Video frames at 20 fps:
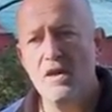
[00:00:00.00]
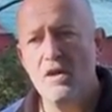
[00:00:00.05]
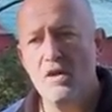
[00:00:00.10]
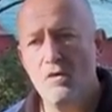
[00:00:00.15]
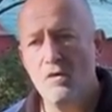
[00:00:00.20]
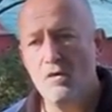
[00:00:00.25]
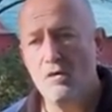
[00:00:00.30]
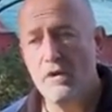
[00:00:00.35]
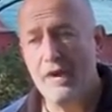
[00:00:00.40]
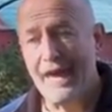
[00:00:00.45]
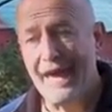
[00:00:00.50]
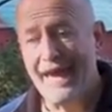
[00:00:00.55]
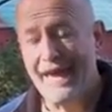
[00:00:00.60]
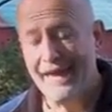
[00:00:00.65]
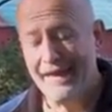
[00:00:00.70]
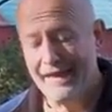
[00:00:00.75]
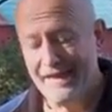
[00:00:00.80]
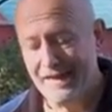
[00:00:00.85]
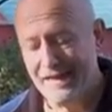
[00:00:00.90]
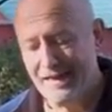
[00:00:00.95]
or a
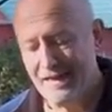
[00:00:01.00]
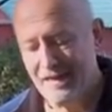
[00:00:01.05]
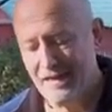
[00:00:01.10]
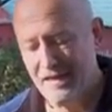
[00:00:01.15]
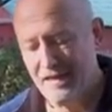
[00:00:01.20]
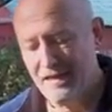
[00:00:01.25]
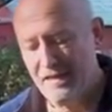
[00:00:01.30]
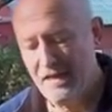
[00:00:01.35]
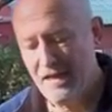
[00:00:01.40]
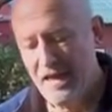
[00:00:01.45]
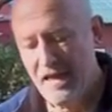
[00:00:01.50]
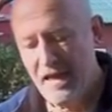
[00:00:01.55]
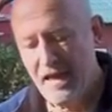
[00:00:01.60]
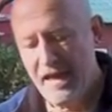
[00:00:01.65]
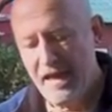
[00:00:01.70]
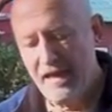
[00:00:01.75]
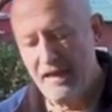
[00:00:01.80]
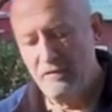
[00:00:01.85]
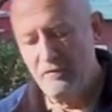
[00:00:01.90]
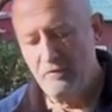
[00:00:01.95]
heading cut,
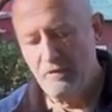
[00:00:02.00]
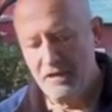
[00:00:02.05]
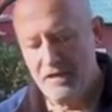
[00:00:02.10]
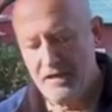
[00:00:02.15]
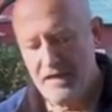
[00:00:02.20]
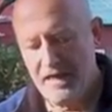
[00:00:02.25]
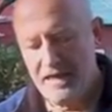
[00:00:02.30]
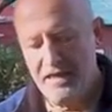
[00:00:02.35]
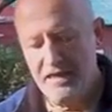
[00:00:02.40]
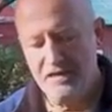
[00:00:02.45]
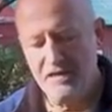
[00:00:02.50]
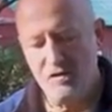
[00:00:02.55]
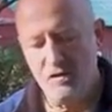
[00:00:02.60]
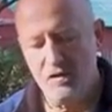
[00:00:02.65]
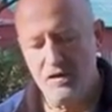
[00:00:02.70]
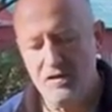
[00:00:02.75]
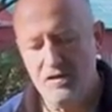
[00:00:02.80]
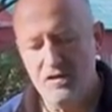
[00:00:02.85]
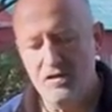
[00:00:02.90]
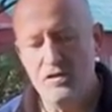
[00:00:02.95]
and what that is
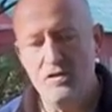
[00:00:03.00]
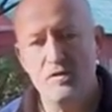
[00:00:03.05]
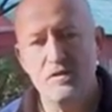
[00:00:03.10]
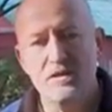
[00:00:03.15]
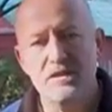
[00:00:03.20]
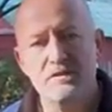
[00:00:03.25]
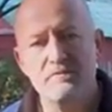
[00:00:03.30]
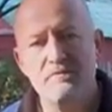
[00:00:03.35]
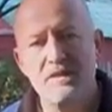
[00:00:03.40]
going to do is